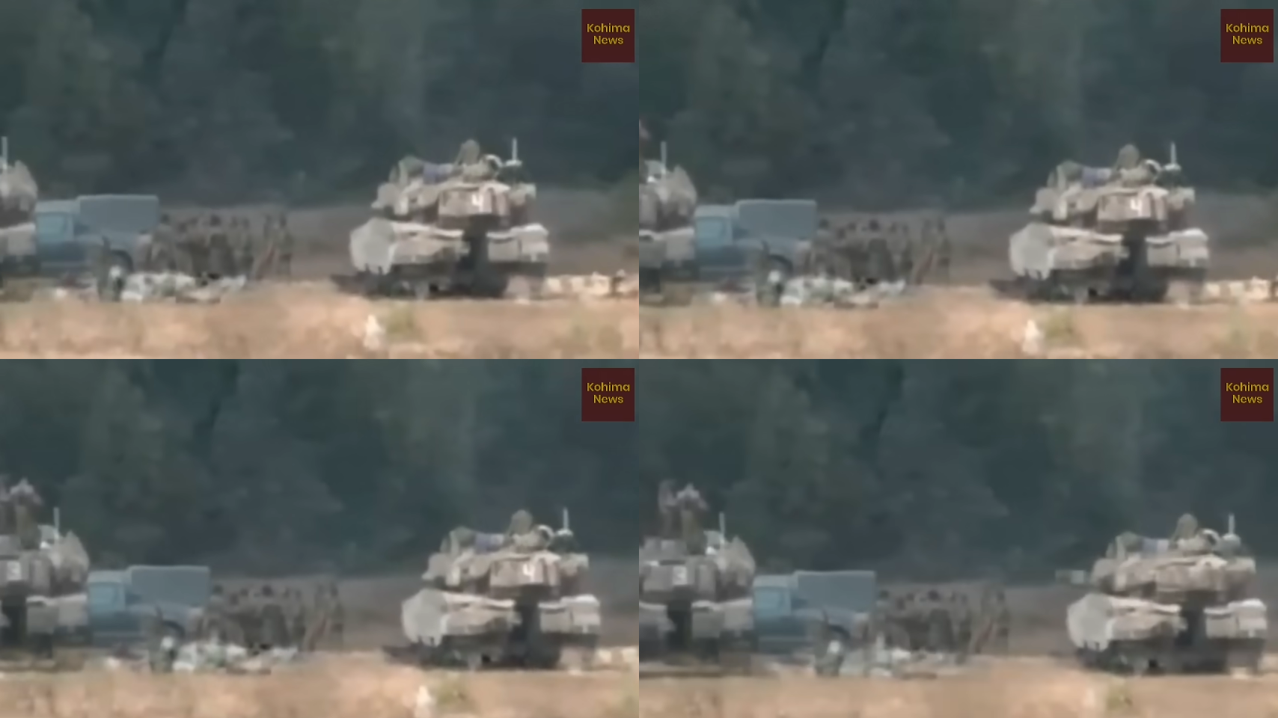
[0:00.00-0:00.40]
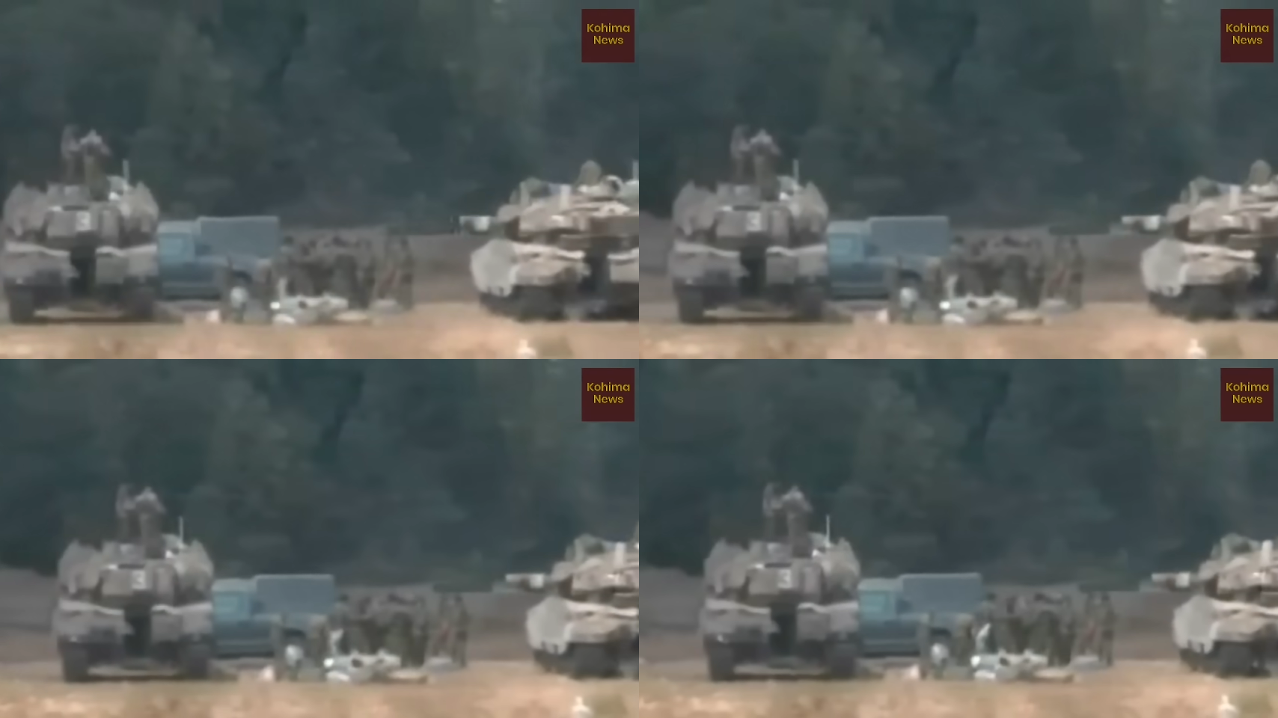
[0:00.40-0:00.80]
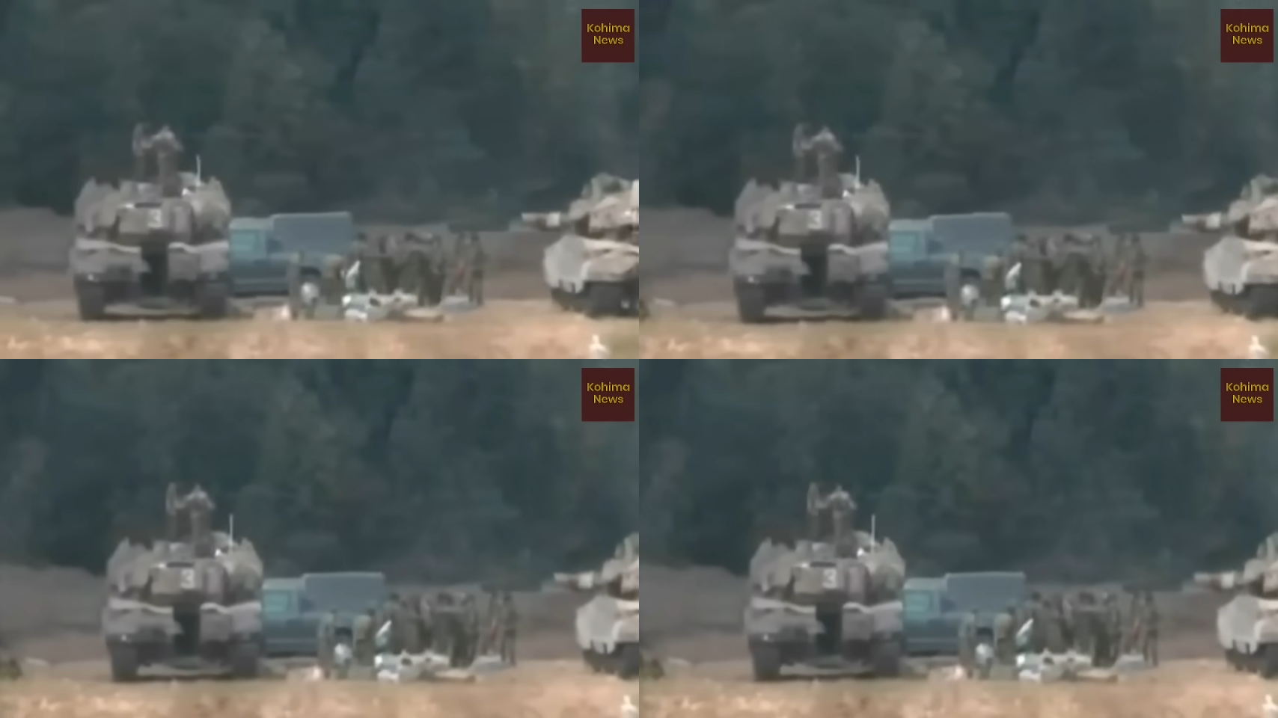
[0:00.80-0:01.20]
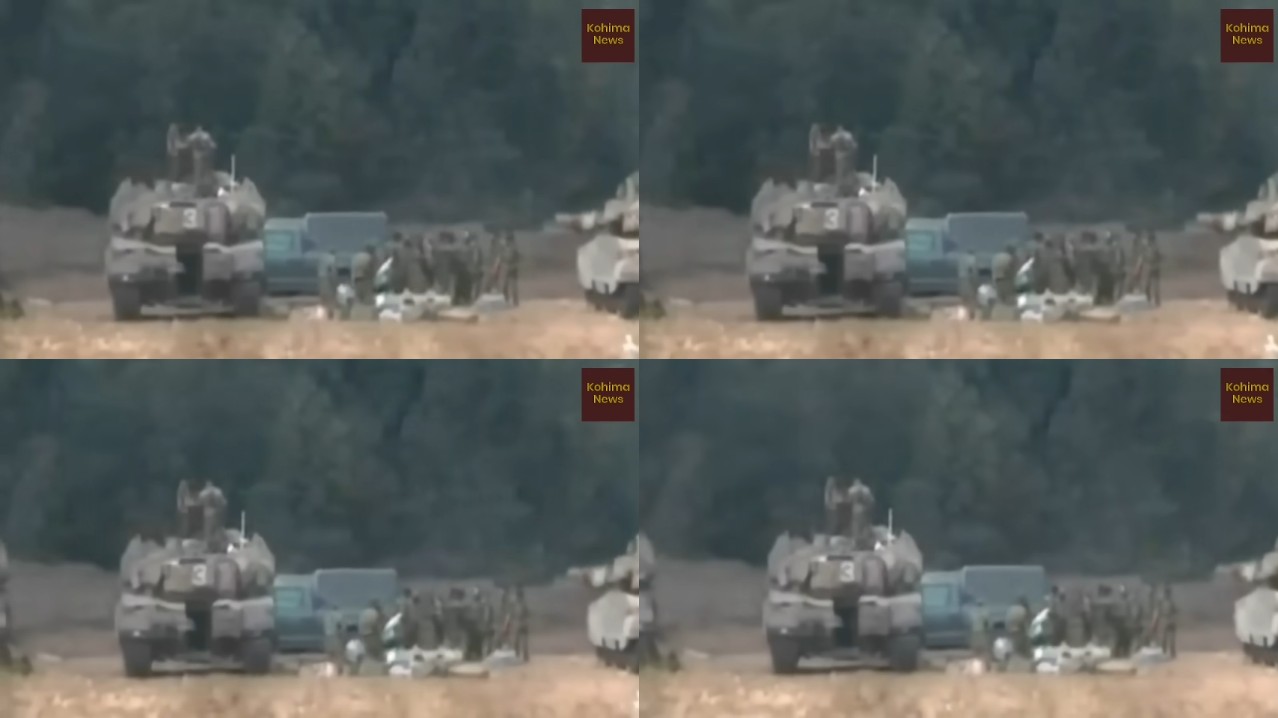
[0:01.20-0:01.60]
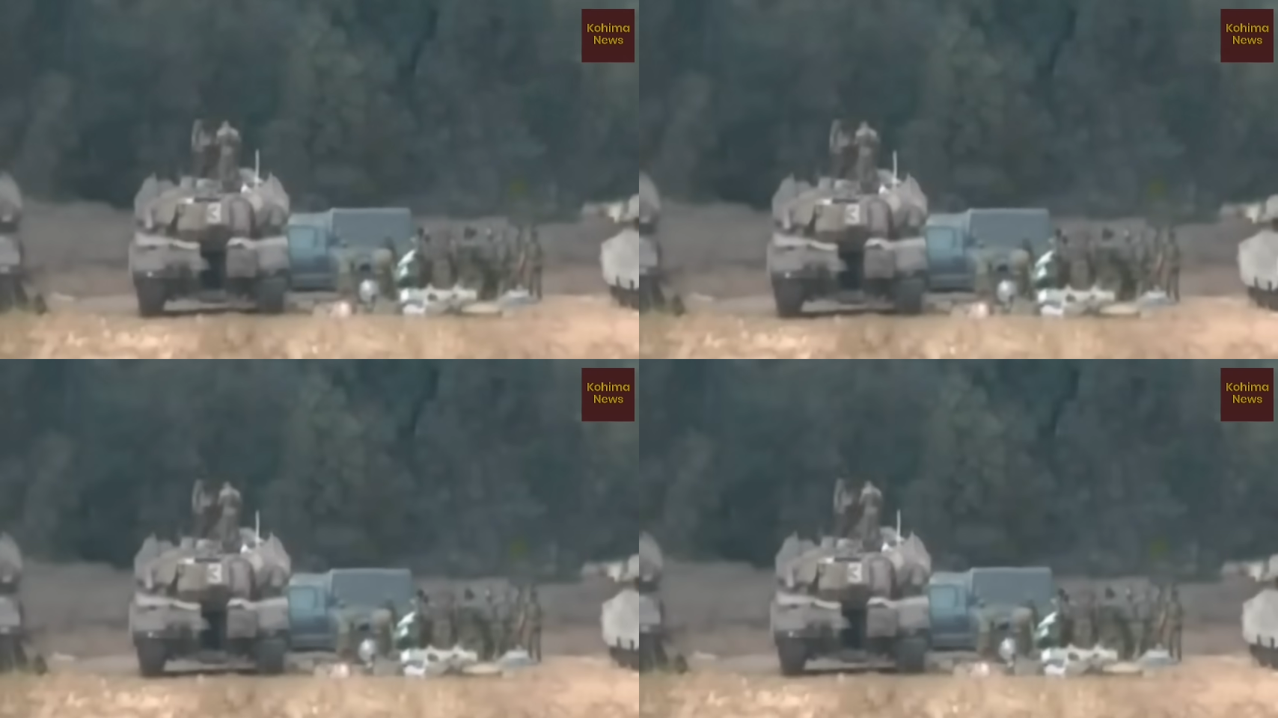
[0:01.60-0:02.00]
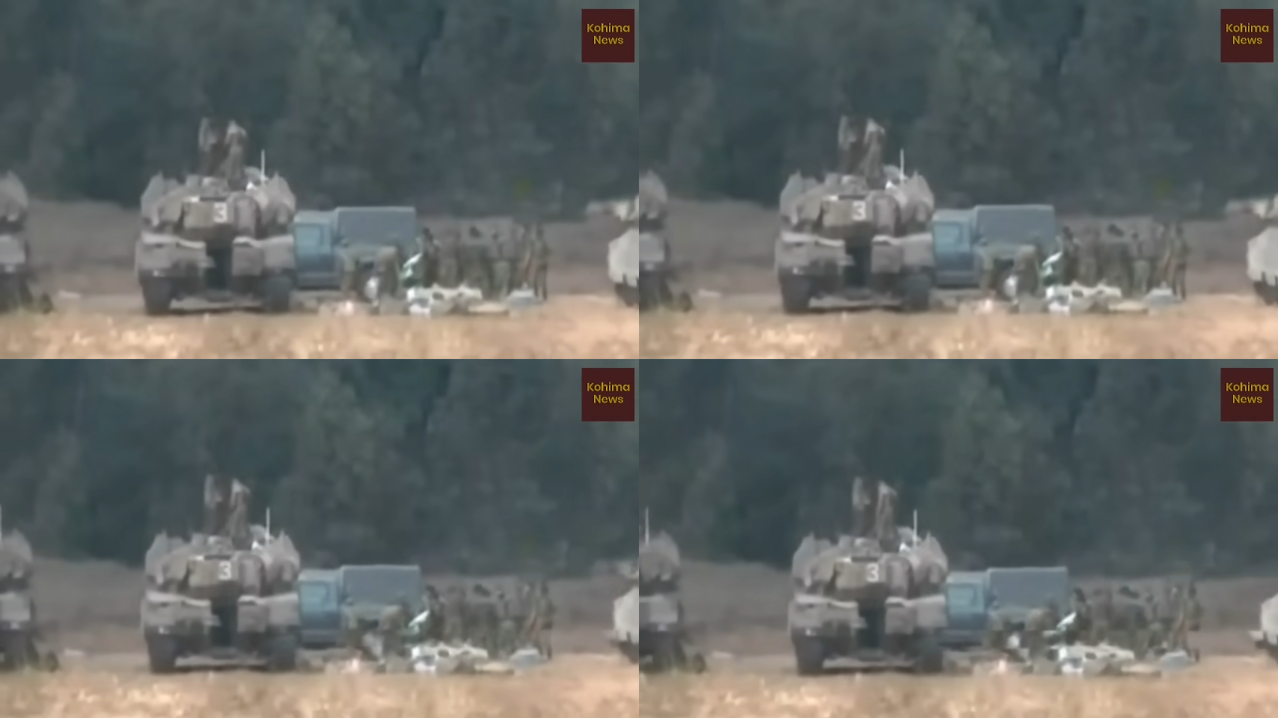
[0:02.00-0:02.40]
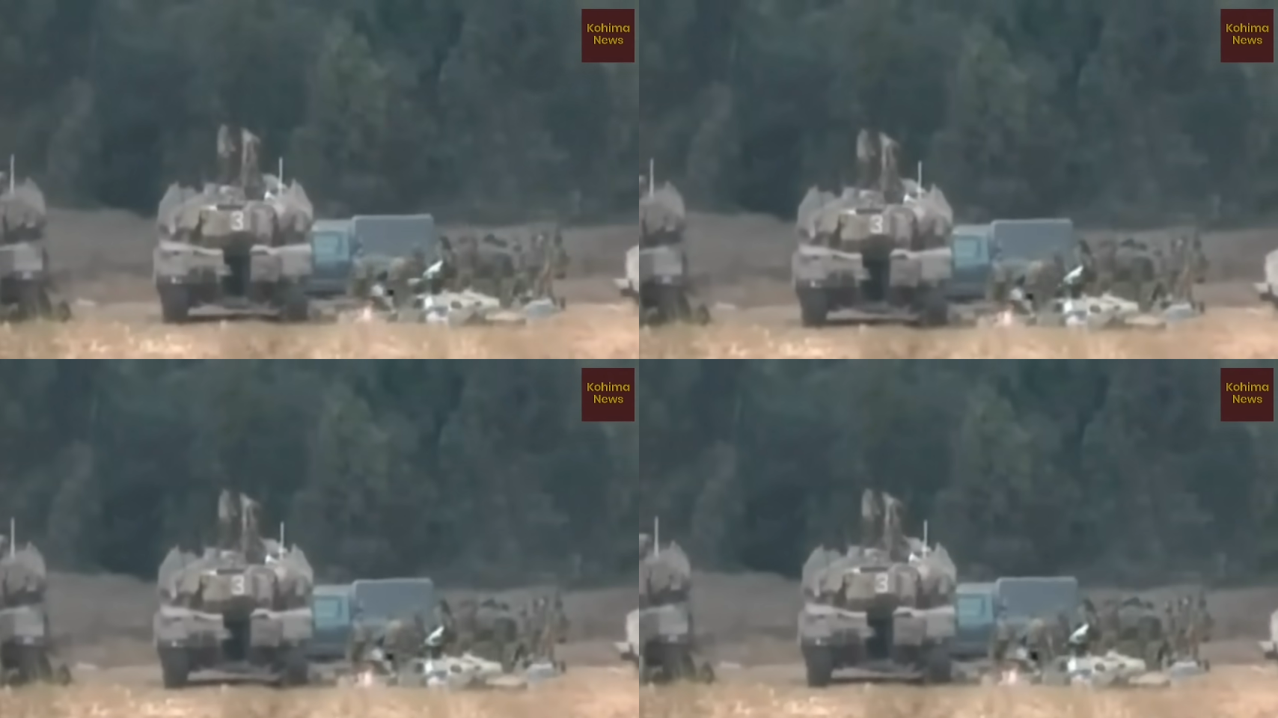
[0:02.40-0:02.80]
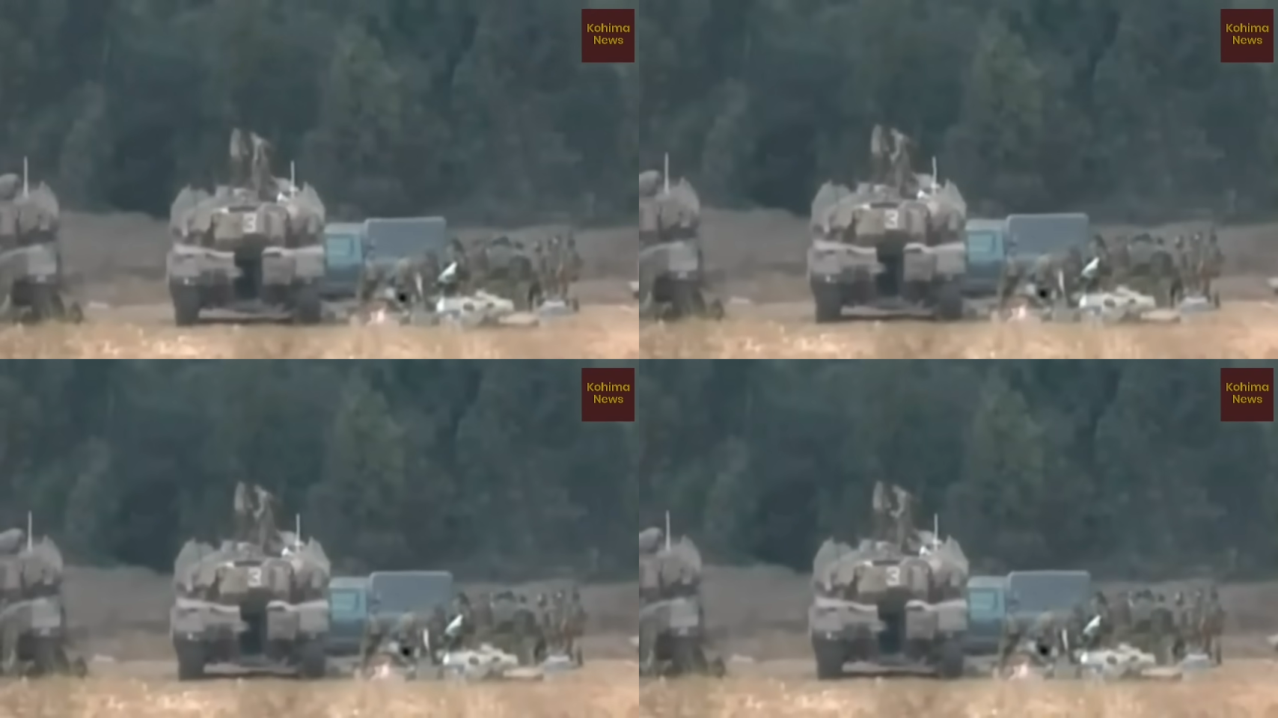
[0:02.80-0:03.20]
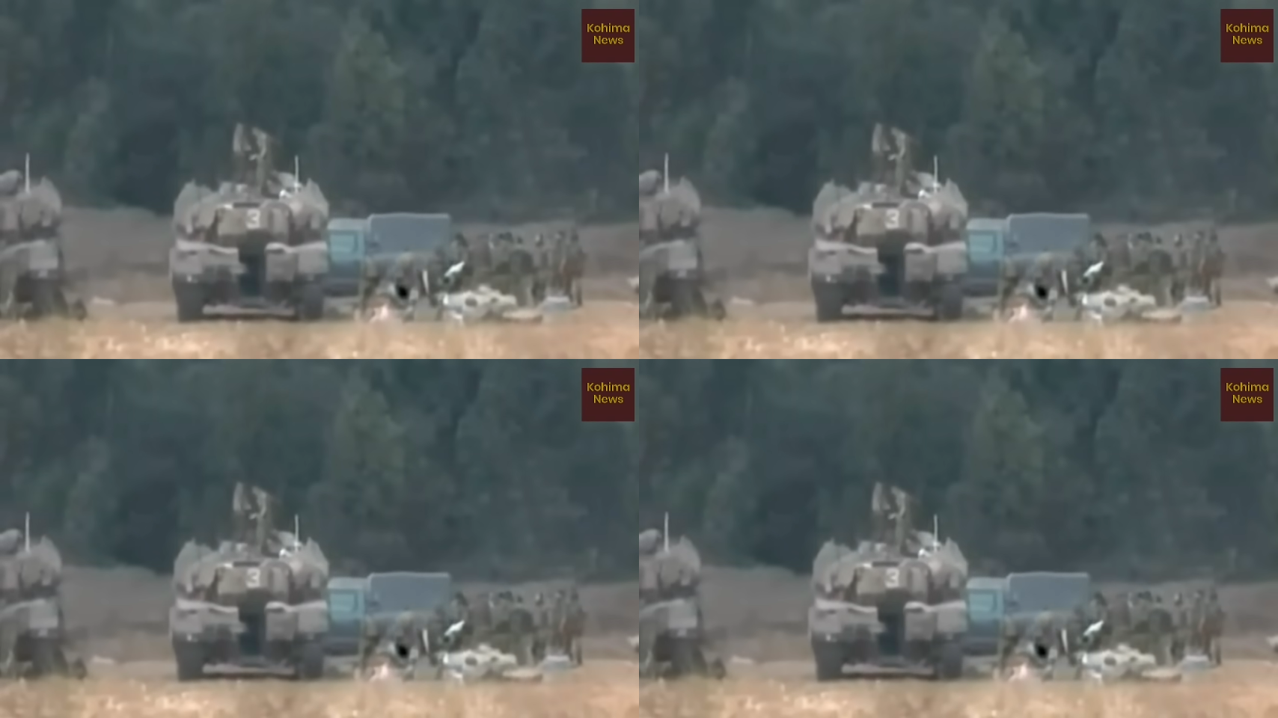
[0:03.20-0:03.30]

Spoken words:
(no speaker visible)